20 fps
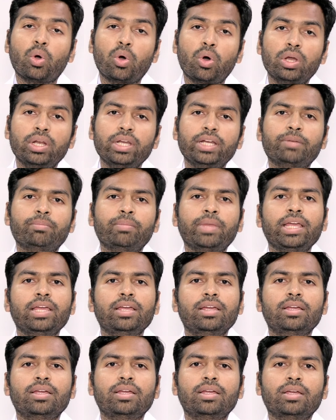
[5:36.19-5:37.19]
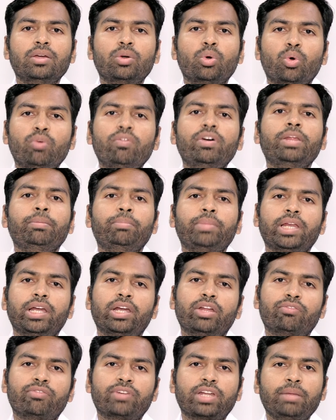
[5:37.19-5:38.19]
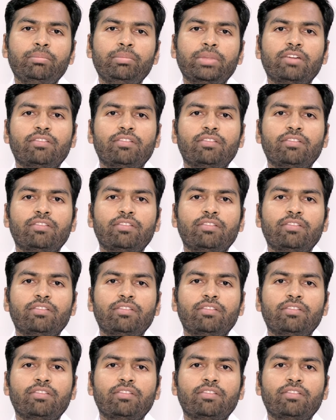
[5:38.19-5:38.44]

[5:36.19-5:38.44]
or it may over a period of time